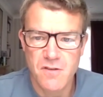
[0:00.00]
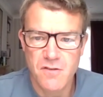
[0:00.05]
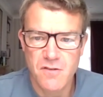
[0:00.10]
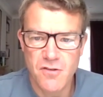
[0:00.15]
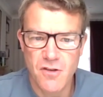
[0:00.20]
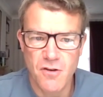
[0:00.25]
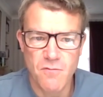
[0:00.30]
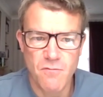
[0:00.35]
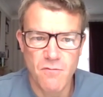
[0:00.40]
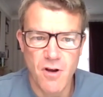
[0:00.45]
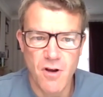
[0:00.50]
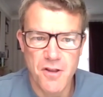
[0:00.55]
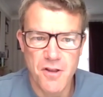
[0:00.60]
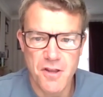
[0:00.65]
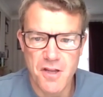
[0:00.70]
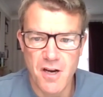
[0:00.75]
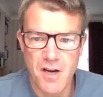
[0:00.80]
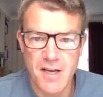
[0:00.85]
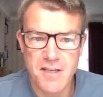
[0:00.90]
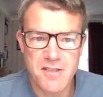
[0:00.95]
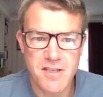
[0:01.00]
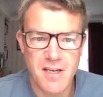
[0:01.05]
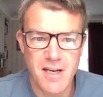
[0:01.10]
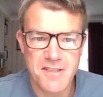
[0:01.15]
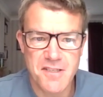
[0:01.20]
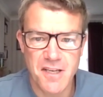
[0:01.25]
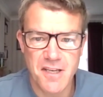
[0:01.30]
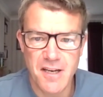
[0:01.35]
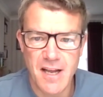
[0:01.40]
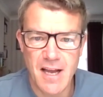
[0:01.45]
So rather than
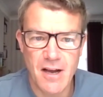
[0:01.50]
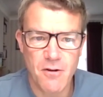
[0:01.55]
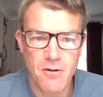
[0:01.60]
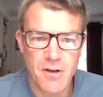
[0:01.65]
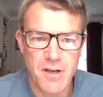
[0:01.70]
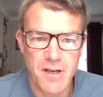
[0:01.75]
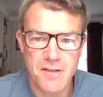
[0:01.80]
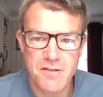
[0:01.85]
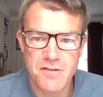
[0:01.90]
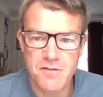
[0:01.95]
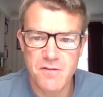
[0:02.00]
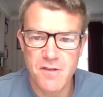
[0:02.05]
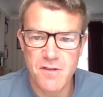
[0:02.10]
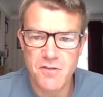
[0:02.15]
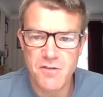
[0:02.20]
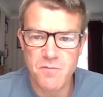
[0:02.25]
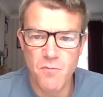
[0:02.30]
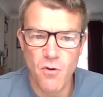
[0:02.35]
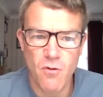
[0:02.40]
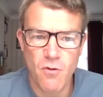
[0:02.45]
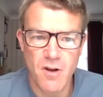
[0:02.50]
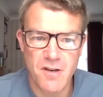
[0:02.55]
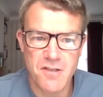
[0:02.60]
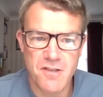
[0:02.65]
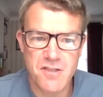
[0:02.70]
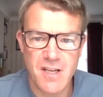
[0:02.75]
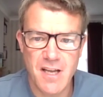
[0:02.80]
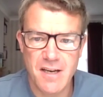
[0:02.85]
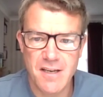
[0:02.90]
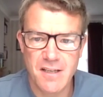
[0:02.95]
isolating it out, it's it's more
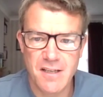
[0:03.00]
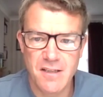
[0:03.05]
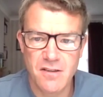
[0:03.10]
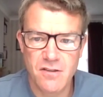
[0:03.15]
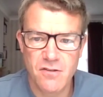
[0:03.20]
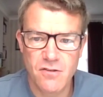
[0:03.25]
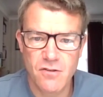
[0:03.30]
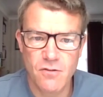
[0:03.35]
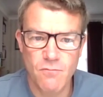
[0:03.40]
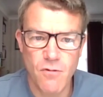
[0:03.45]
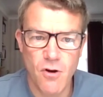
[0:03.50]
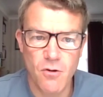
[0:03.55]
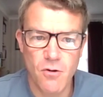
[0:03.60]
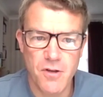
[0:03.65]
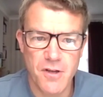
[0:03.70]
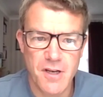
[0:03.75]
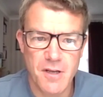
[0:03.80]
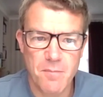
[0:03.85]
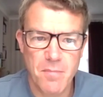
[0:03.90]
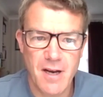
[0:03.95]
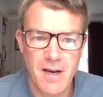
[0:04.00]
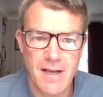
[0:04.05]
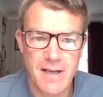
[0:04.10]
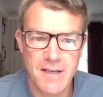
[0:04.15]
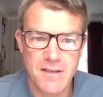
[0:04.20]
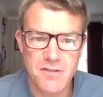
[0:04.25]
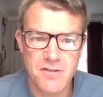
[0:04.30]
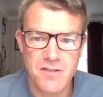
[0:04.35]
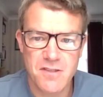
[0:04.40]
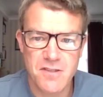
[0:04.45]
understanding the role that it
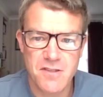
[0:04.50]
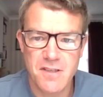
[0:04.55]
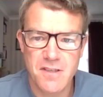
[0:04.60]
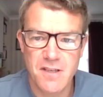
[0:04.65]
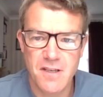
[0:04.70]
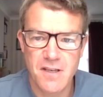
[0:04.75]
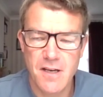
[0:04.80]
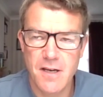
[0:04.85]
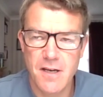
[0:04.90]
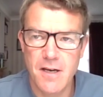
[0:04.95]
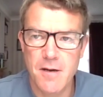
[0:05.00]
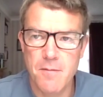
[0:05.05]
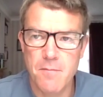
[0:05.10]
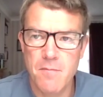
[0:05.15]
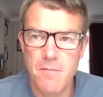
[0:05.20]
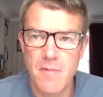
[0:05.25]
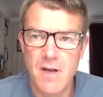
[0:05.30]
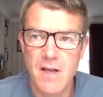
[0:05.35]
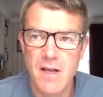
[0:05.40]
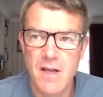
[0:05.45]
plays, um,